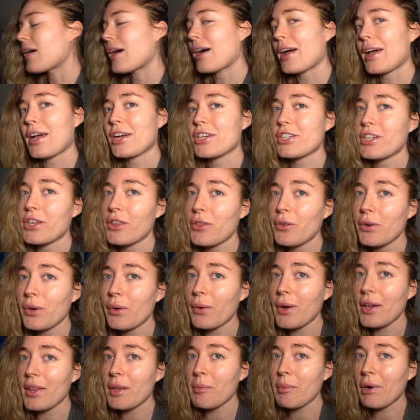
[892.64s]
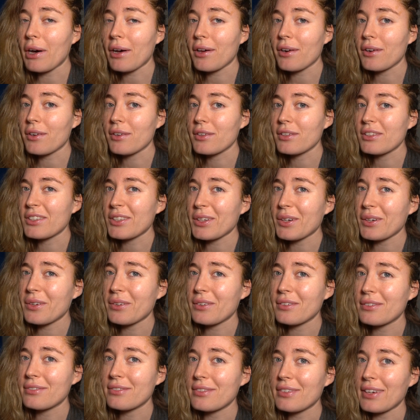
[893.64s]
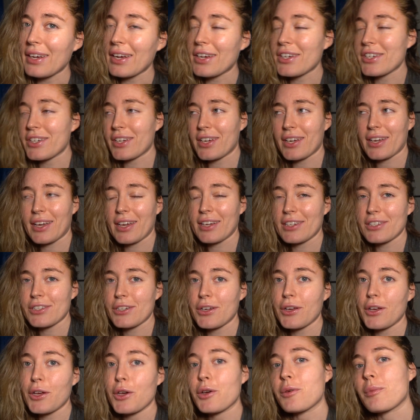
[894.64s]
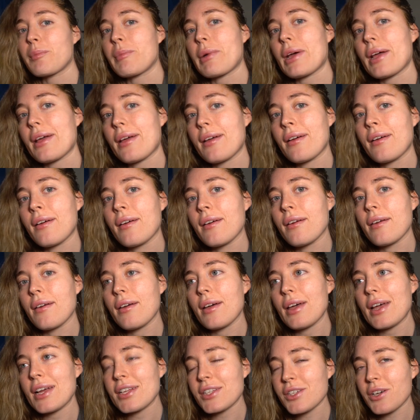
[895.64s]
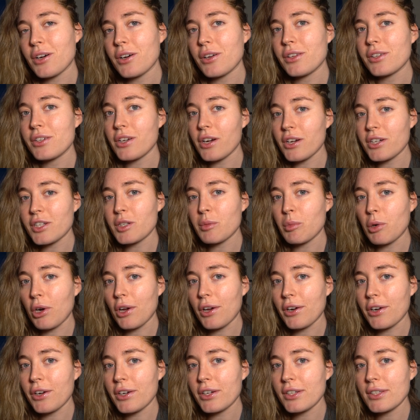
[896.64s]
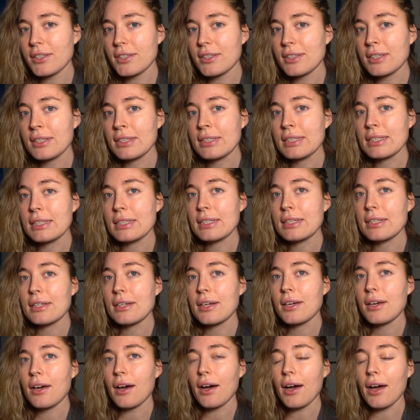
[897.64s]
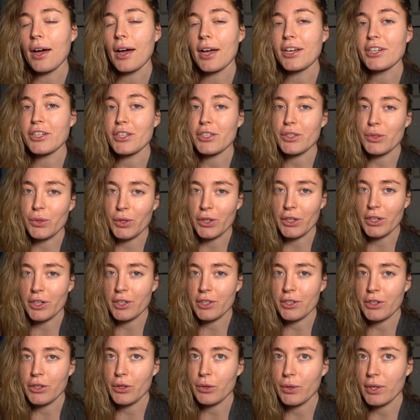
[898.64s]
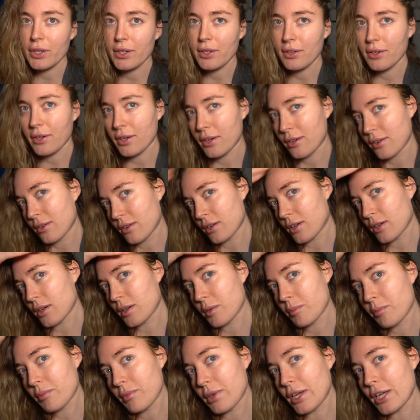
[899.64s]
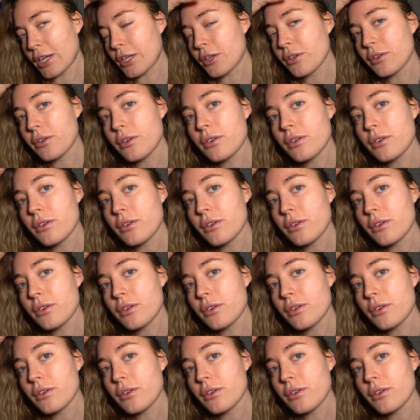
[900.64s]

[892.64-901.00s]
I actually threw away the bottle, so actually I can't show you, but it's called Dr. Bronner's. I just ordered a new one, and you